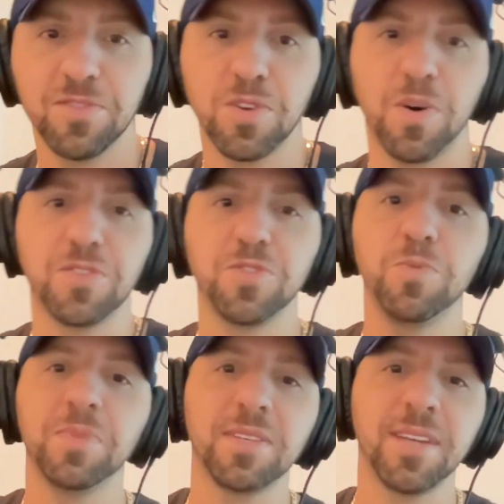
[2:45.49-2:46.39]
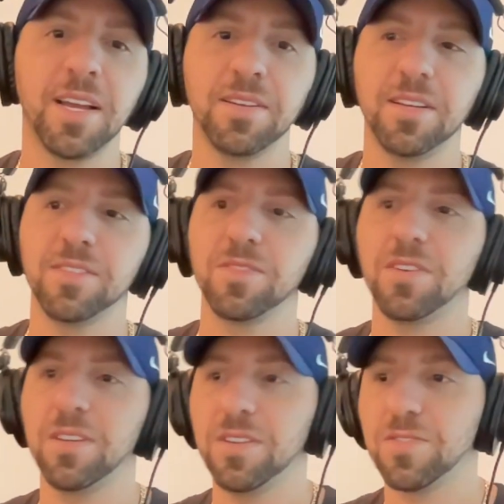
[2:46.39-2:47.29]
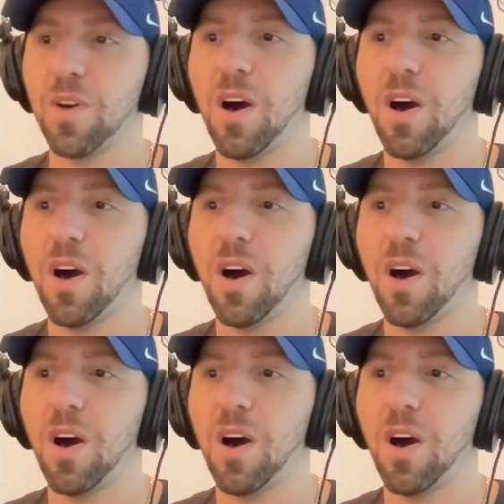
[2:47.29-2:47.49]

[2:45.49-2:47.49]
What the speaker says: So assumed intent is